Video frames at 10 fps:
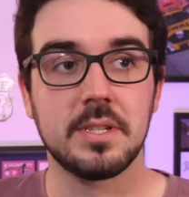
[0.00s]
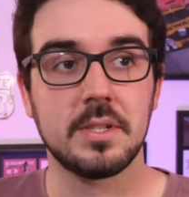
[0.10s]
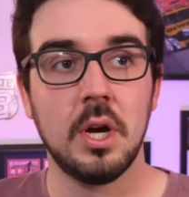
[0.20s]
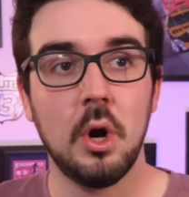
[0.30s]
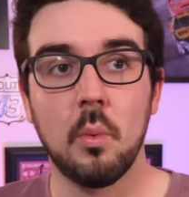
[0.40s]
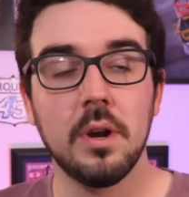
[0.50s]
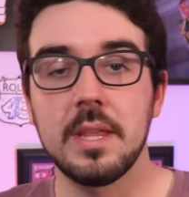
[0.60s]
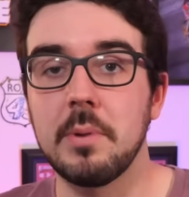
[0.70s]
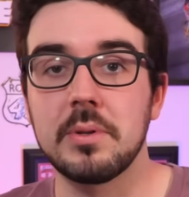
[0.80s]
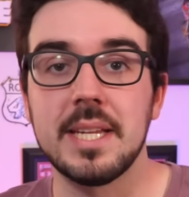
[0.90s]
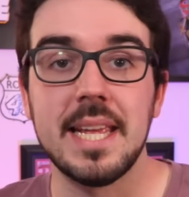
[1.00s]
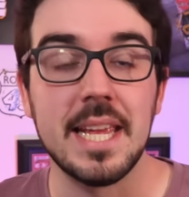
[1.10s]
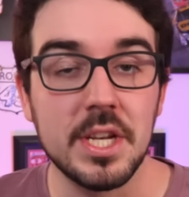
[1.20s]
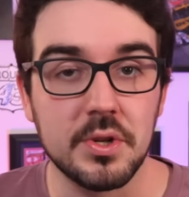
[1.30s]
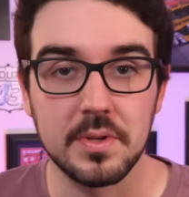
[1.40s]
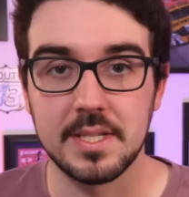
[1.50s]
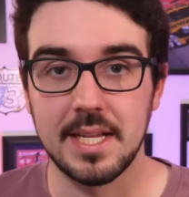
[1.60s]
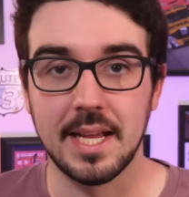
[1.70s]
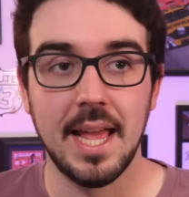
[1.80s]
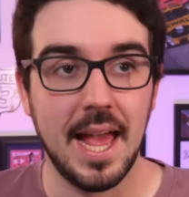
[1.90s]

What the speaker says: is one of the most interesting